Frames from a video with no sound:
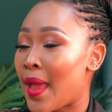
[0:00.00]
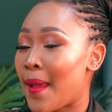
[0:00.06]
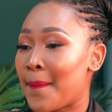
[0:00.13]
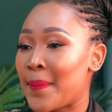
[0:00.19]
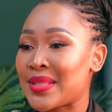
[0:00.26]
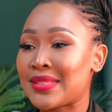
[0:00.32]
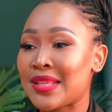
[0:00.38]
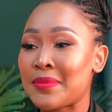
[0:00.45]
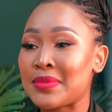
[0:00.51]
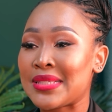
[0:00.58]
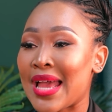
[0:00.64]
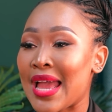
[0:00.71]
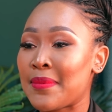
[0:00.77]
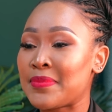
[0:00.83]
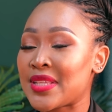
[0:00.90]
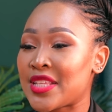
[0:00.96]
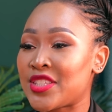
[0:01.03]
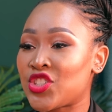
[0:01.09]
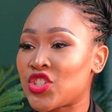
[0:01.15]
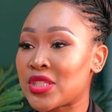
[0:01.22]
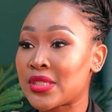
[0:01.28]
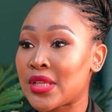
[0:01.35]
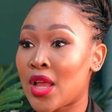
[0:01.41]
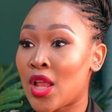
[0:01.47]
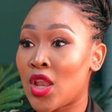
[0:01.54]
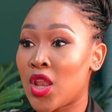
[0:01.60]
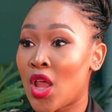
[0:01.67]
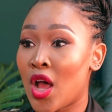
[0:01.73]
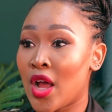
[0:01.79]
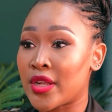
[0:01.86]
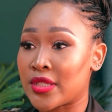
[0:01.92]
But sometimes it's just a
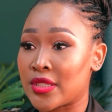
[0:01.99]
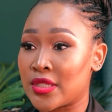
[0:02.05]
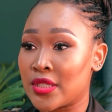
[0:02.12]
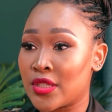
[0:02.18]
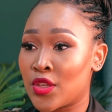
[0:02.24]
lot.